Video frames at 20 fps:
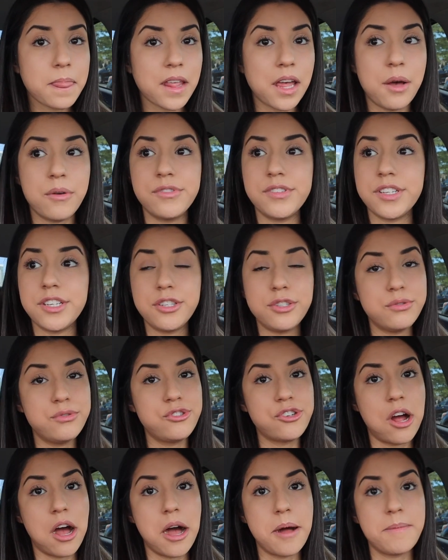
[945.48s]
I was in a new
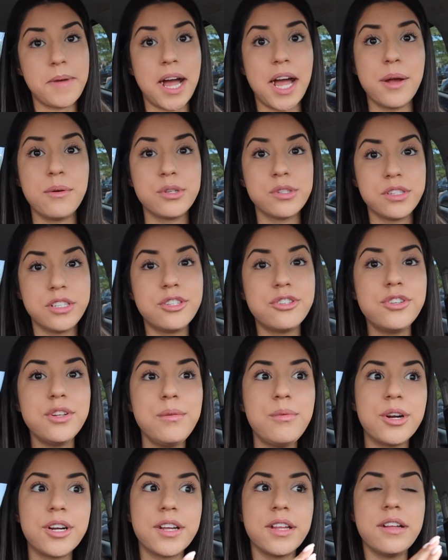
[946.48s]
job. I was
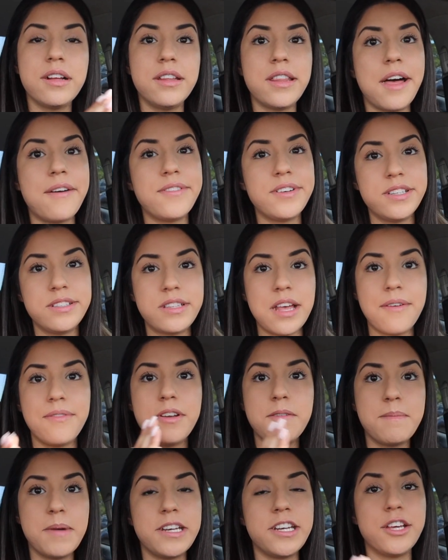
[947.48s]
literally working 11 to
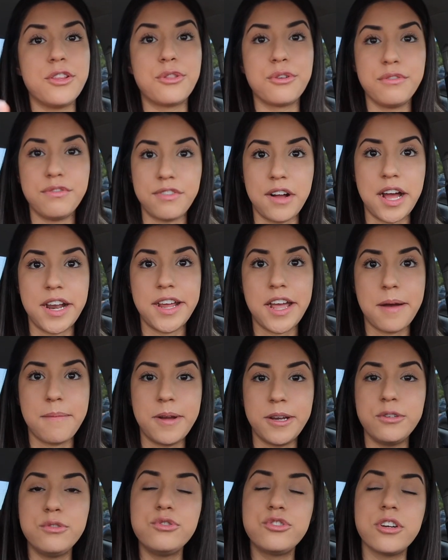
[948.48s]
7 Monday through Friday at
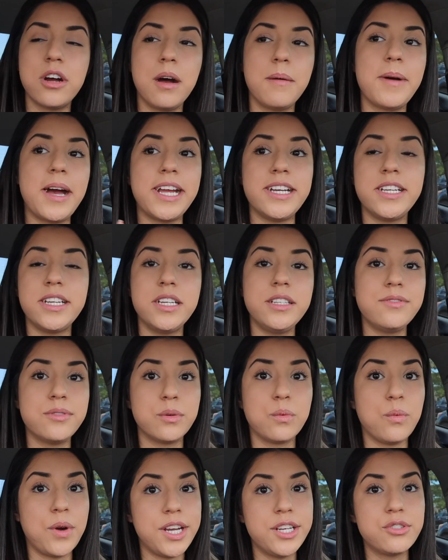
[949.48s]
my new job. I didn't
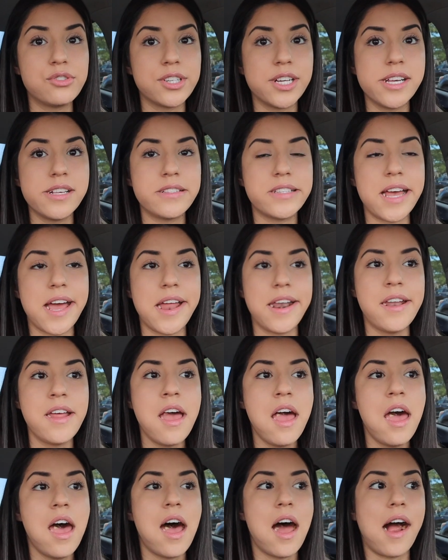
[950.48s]
even waitress, and
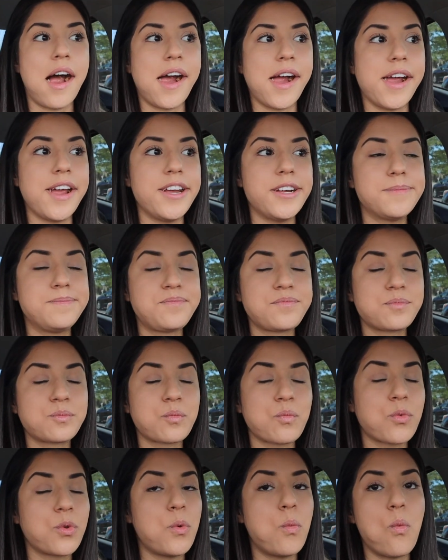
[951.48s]
I
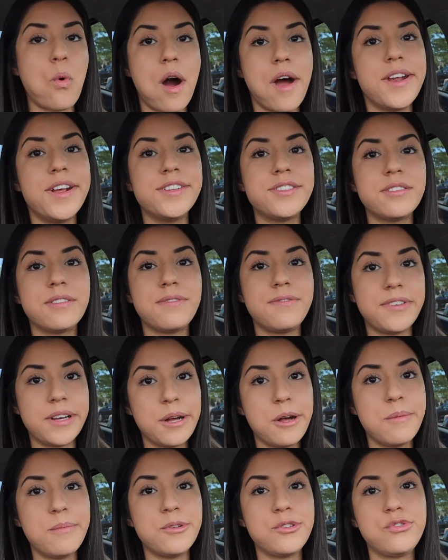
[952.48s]
wanted to
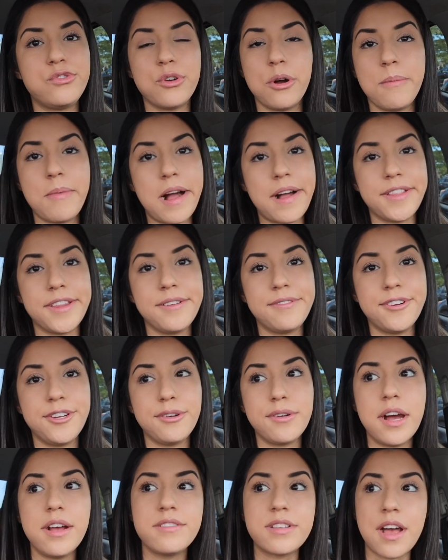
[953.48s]
film so badly for
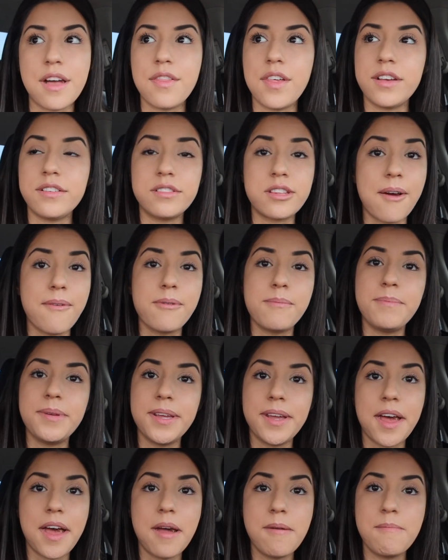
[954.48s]
you guys at like 7
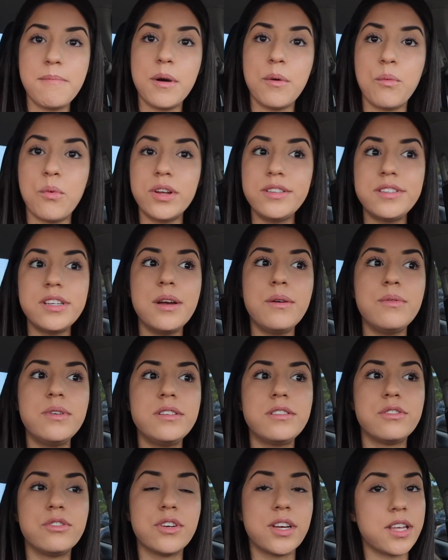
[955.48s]
p.m. but once I
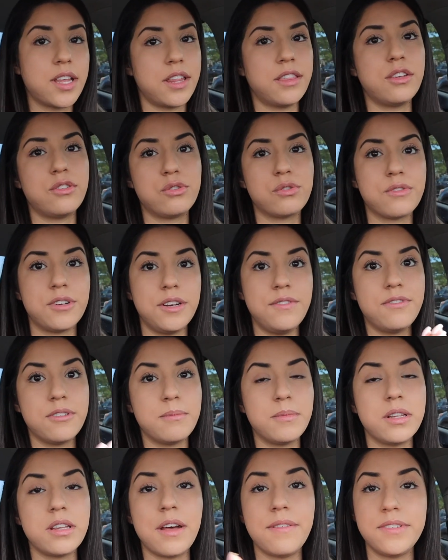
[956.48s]
was looking at the screen
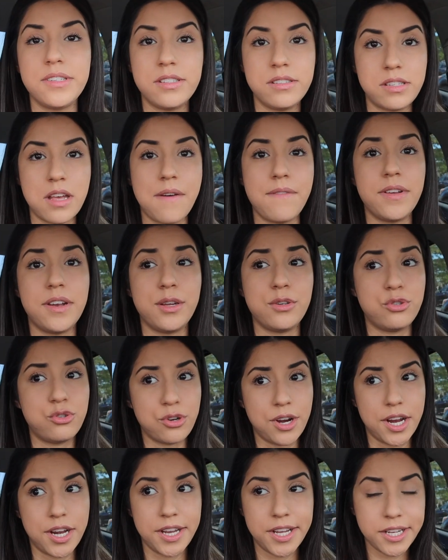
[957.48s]
from 11 to 7 and
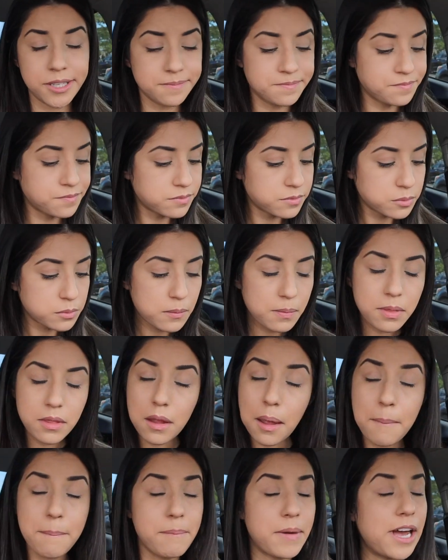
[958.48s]
training,
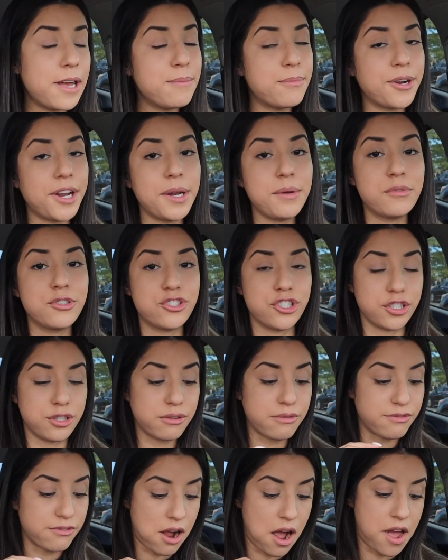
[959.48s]
my brain was
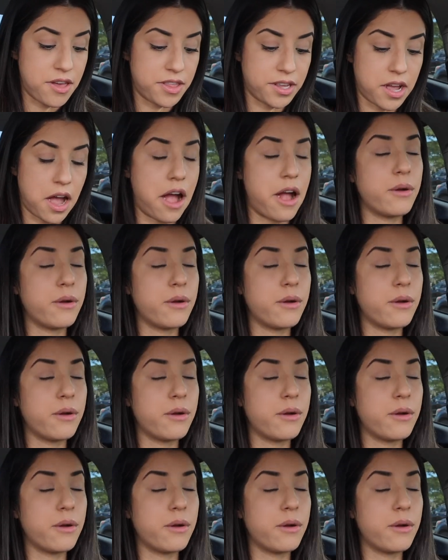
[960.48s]
just fried. Like,